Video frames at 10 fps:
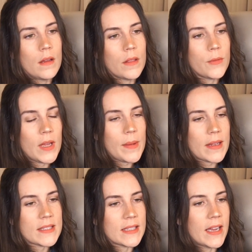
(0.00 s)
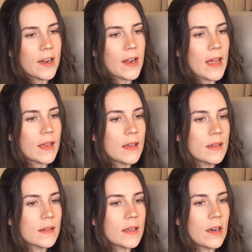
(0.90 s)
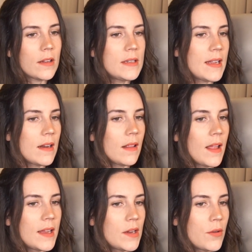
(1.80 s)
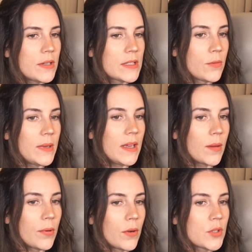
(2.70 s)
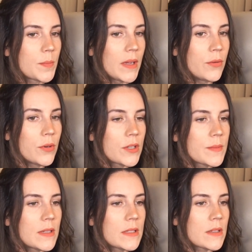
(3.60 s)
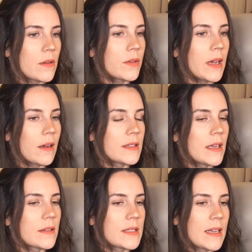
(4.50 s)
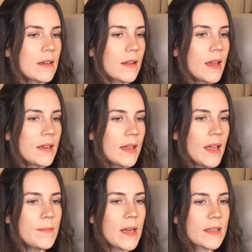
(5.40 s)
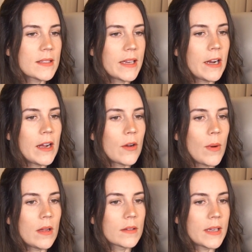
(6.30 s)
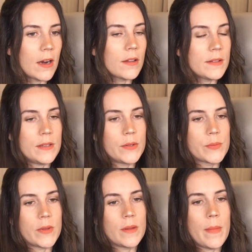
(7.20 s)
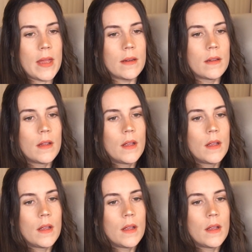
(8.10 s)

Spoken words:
On their way back to Karak, Geralt and Dandelion notice they're being approached by horsemen, so Geralt tells Dandelion to head back to Karak while Geralt deals with the men.